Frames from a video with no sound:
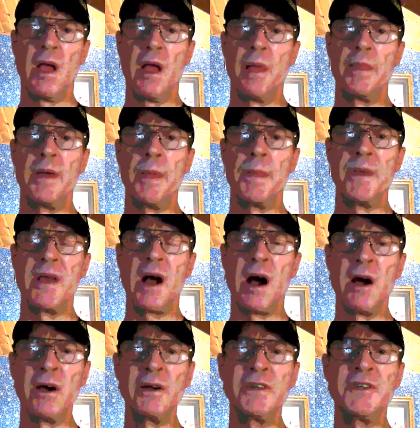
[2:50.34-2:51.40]
that the
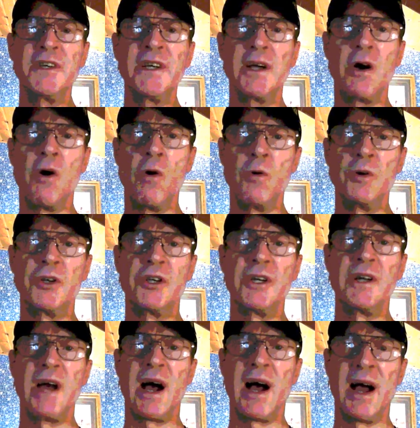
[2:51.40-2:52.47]
Arctic
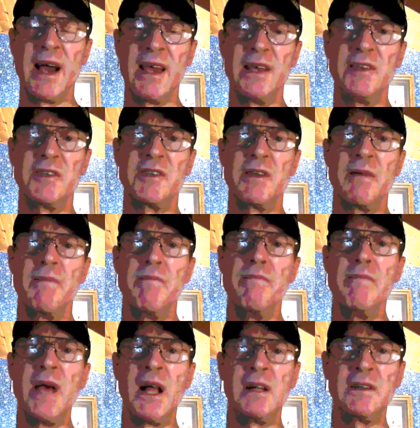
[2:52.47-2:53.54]
Ocean ice
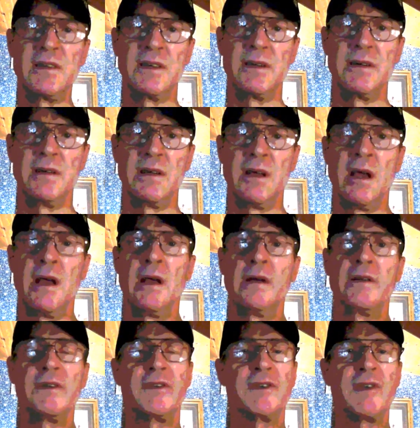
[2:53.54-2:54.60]
melted
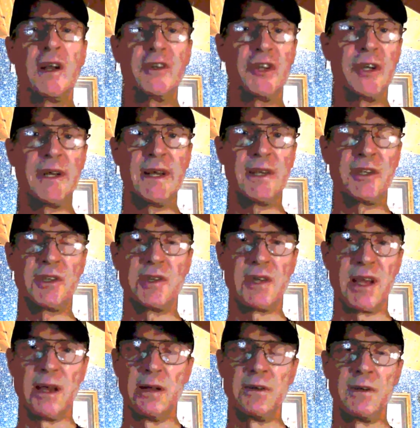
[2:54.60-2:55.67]
to such an
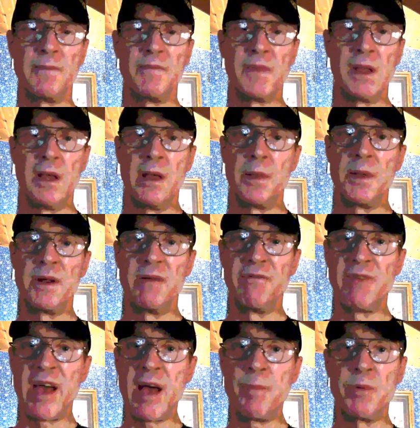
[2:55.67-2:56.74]
extent that
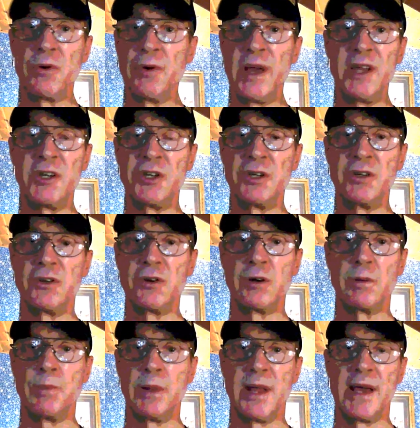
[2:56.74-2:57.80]
evaporation
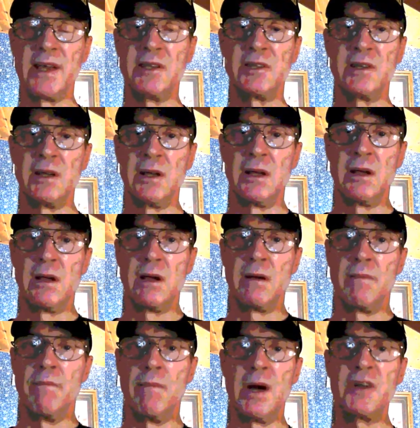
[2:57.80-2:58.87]
took place
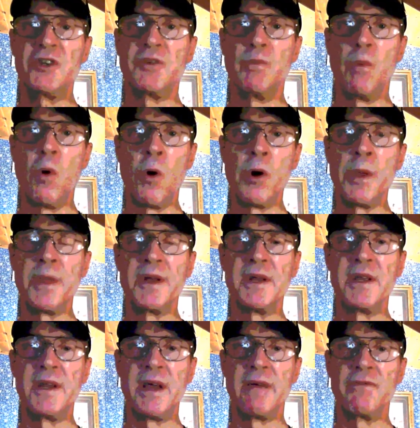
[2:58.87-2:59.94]
much more than
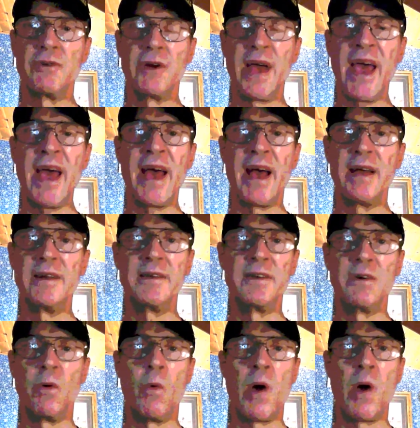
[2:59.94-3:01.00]
it ever had. You know,